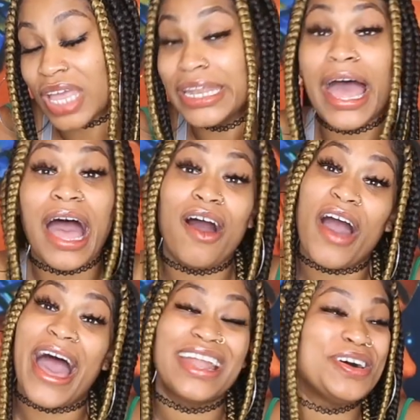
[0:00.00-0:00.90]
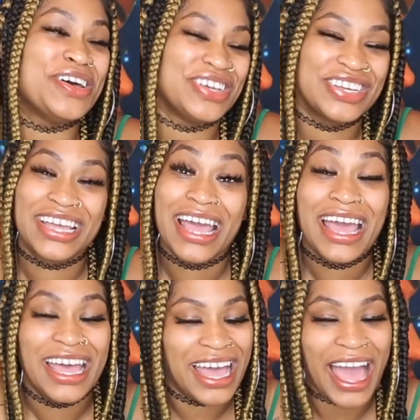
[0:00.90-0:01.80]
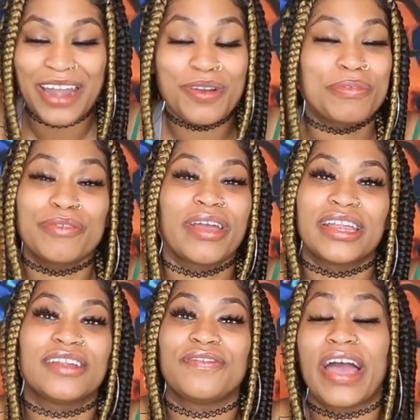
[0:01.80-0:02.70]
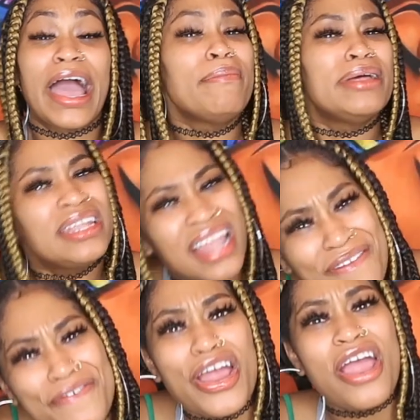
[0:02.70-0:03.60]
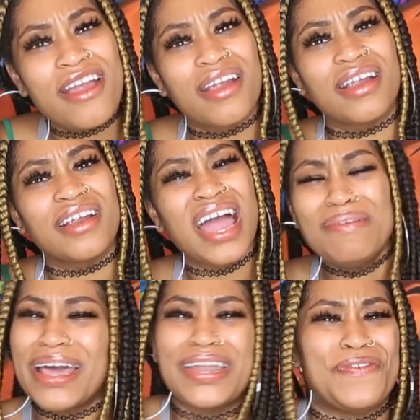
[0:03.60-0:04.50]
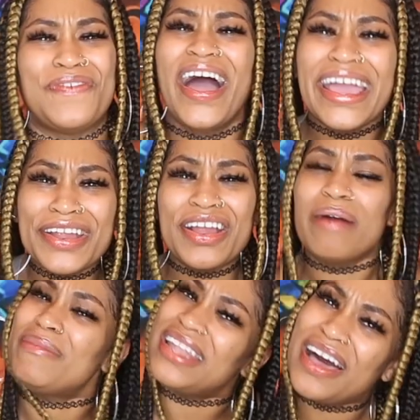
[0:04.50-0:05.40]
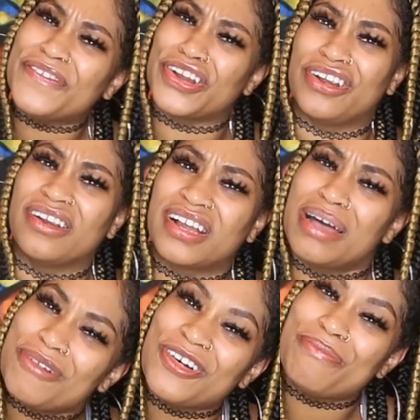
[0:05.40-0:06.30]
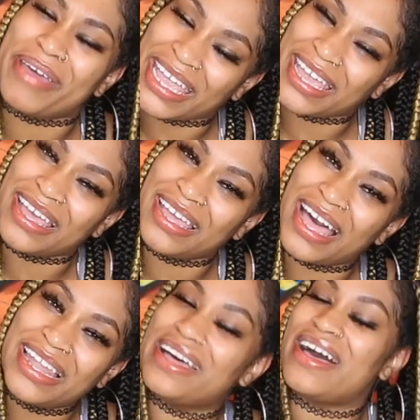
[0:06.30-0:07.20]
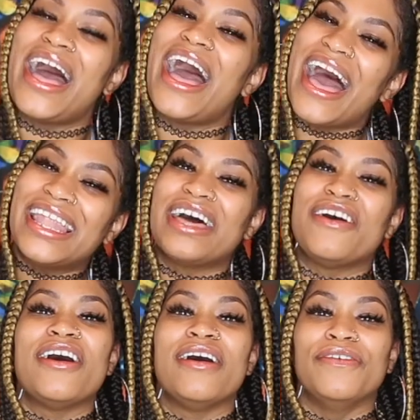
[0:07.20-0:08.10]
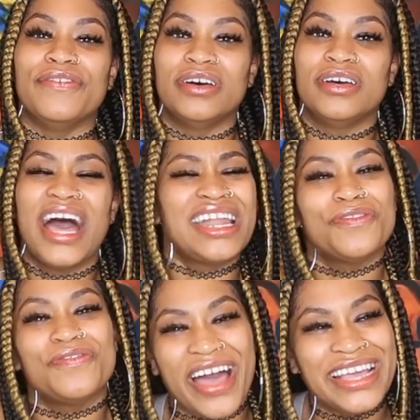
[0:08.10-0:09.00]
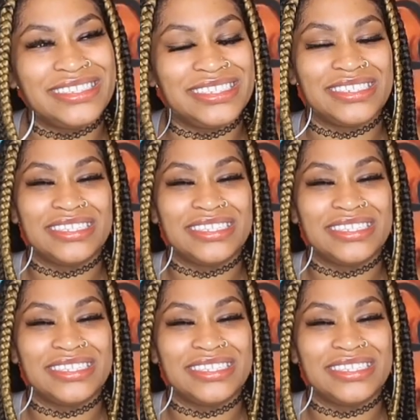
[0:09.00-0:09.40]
Now, I don't be ready to fight. I'm a lover. I'm not a fighter. I'm a lover. Come on, man. I love. I don't fight.